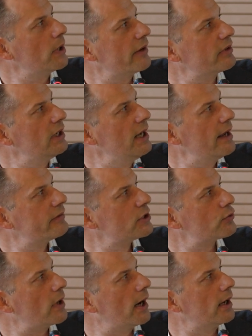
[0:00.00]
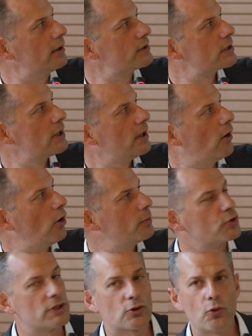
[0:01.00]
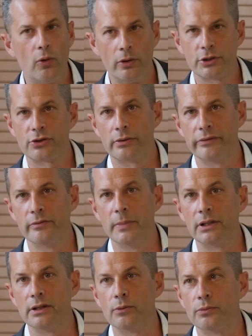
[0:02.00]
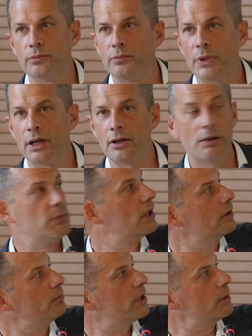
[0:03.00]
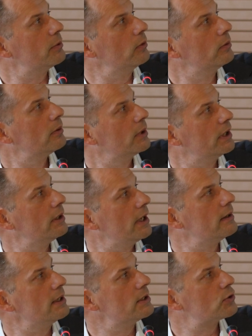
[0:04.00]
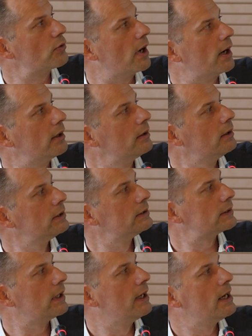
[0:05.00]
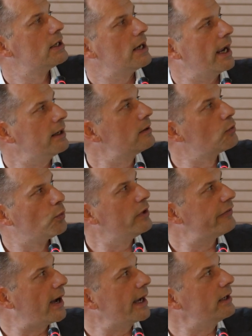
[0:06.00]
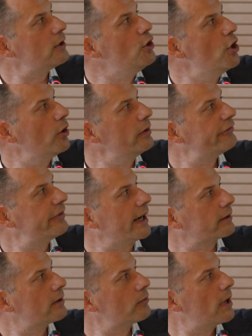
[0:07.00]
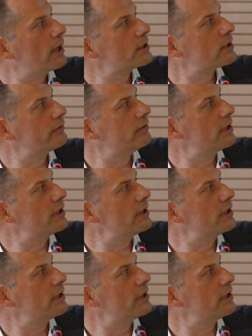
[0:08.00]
we have 11 trials, almost a quarter of a million people in these trials. And we find no effect. The relative